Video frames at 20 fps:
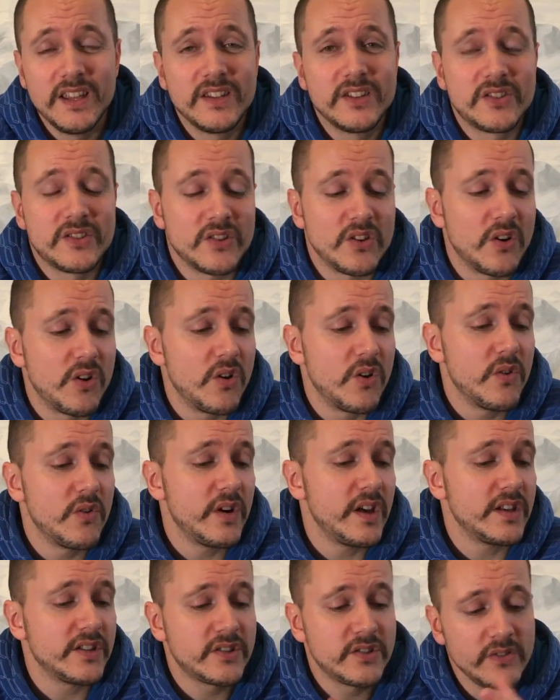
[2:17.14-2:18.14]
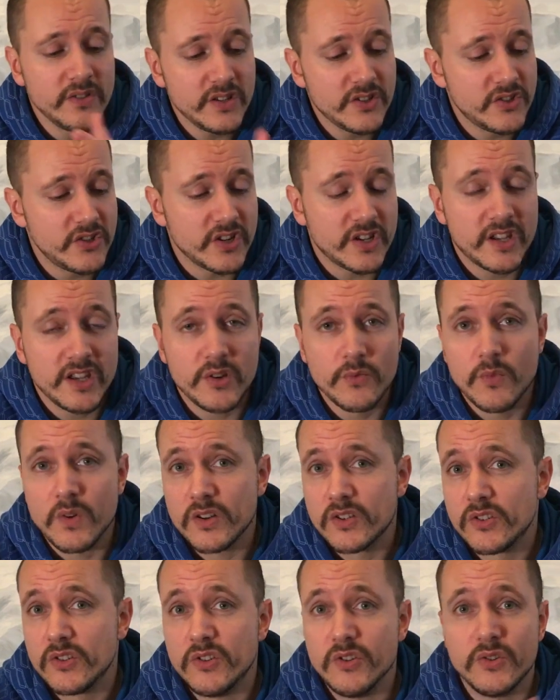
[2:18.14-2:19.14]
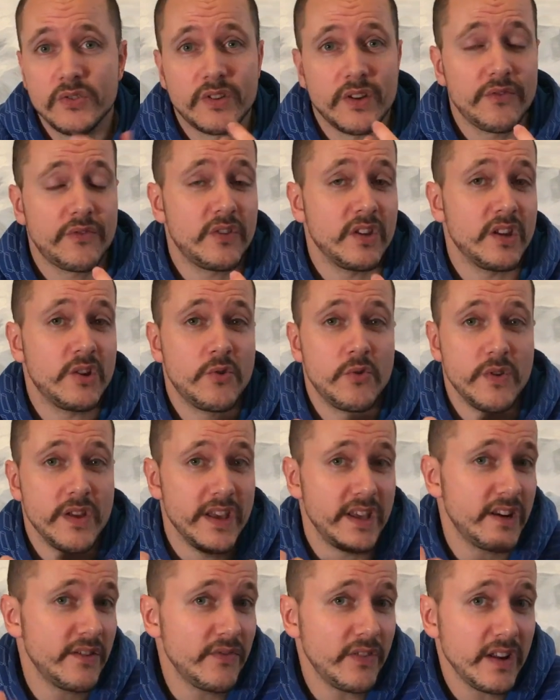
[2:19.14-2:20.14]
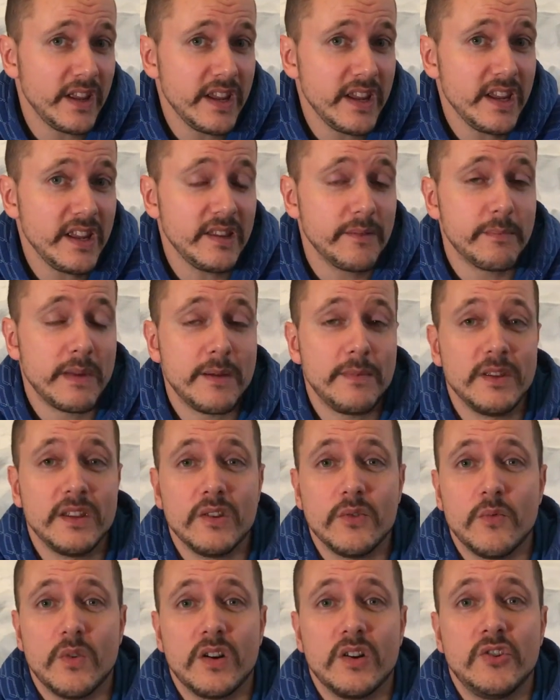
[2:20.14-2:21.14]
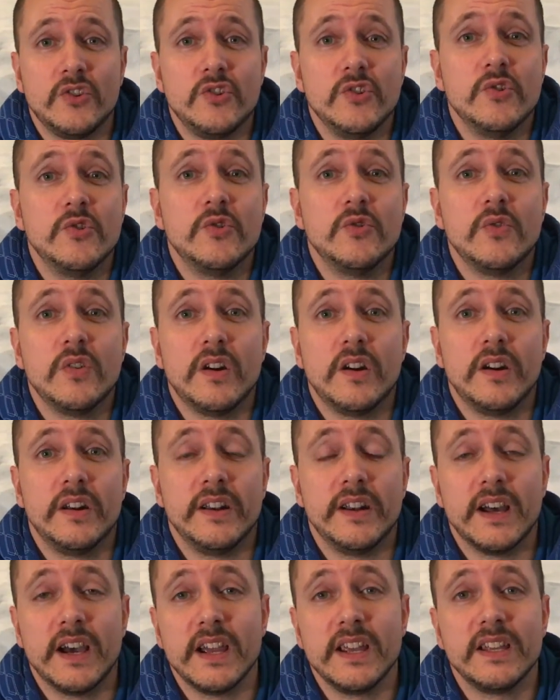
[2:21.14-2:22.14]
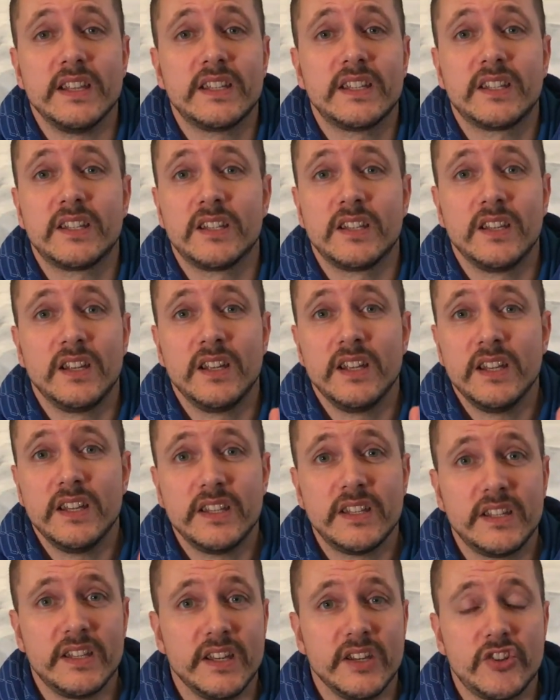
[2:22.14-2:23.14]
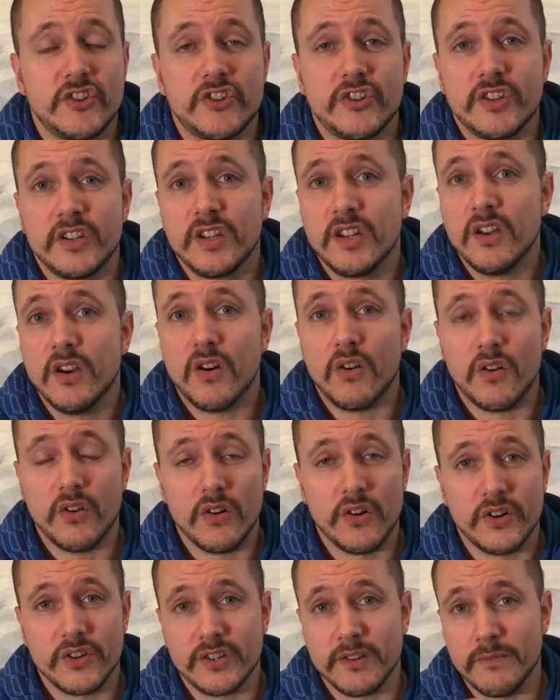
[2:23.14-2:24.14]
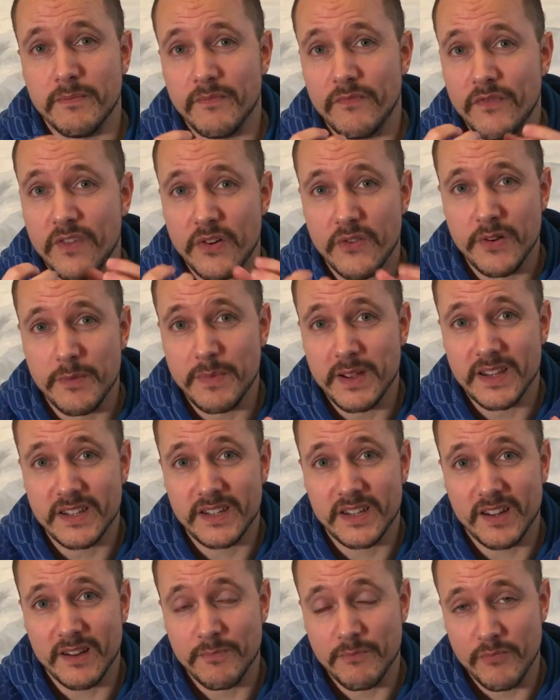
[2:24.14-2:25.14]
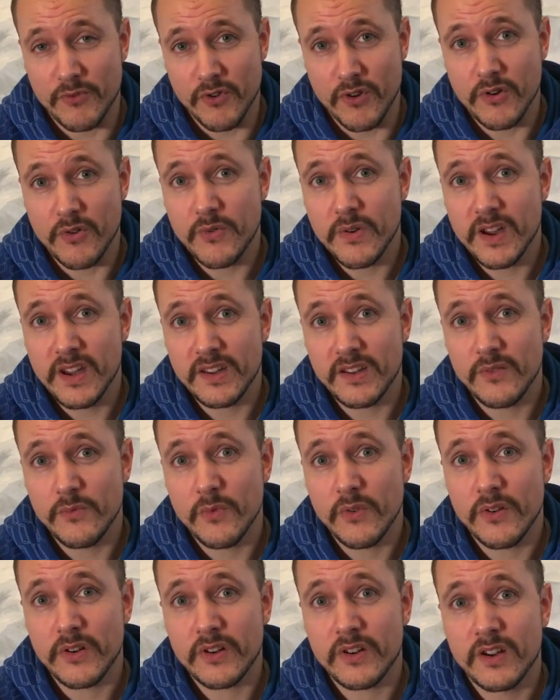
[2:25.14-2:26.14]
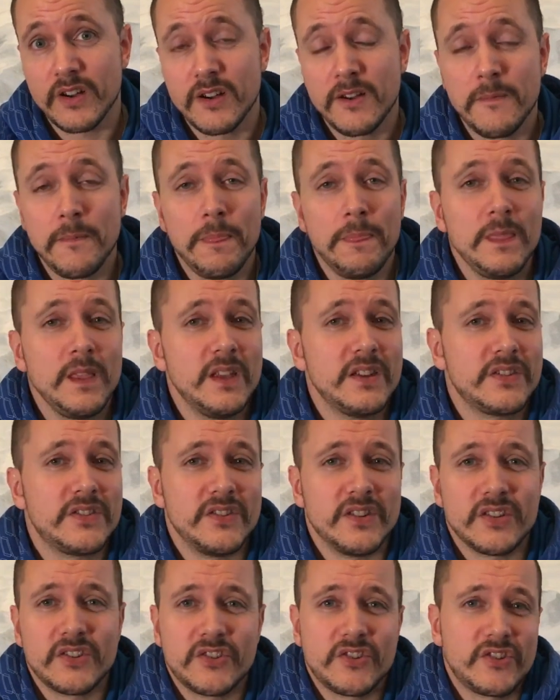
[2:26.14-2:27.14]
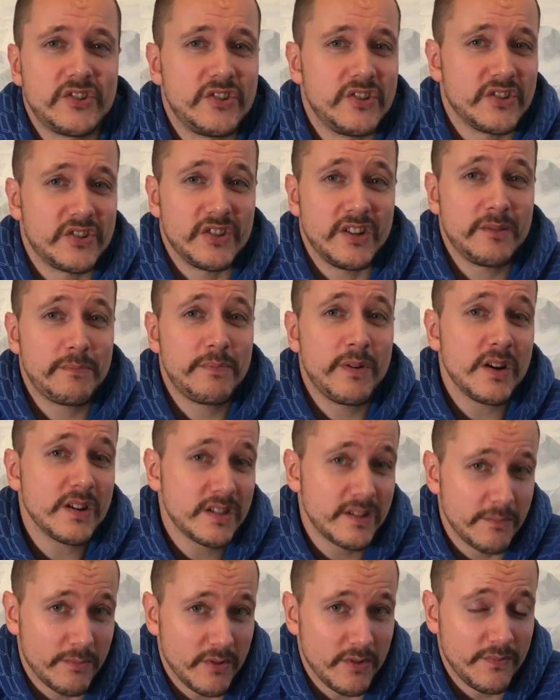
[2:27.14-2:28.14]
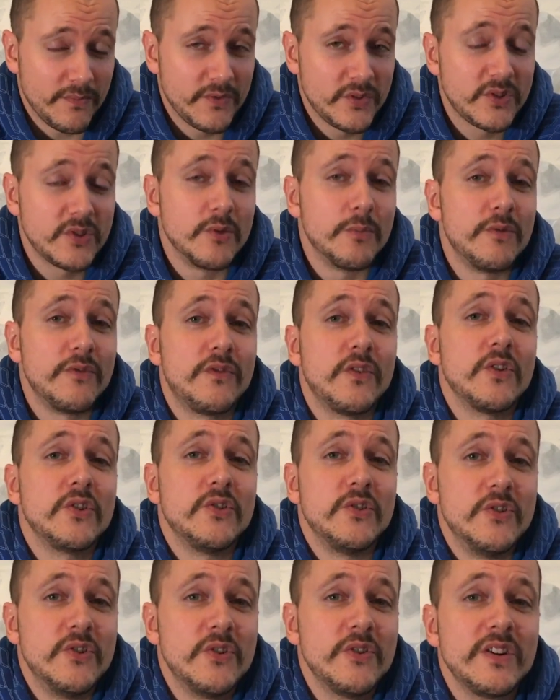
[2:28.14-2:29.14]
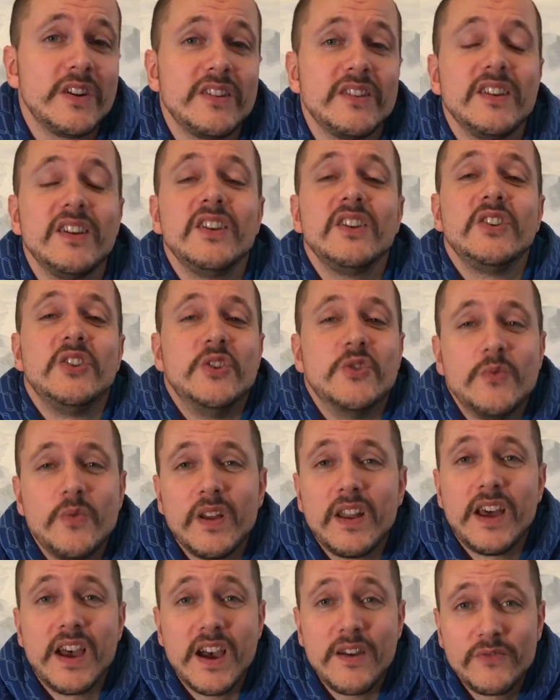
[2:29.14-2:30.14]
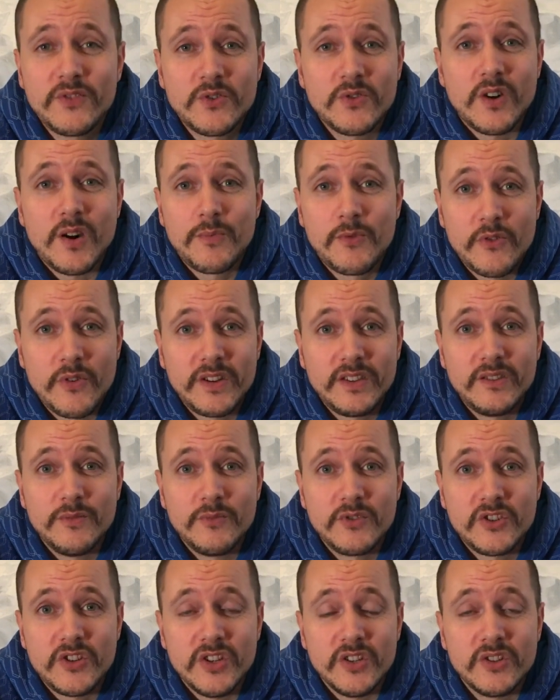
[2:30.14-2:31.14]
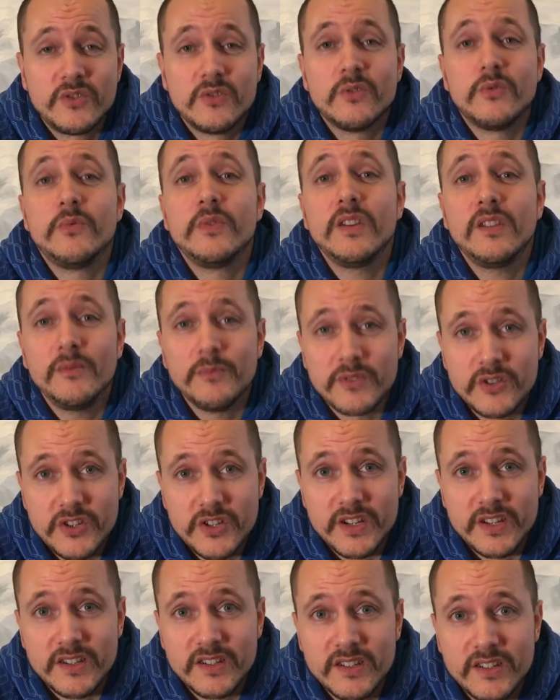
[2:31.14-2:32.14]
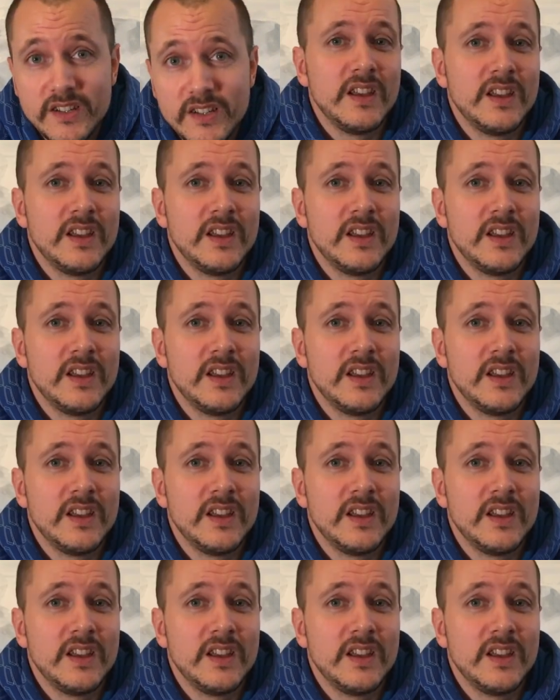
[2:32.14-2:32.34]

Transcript: So as soon as your kid wants to do something creatively, maybe they want to do a nice stitch or some very basic embroidery work, it's just not possible. So before you know it, you will have to upgrade the machine to a real machine.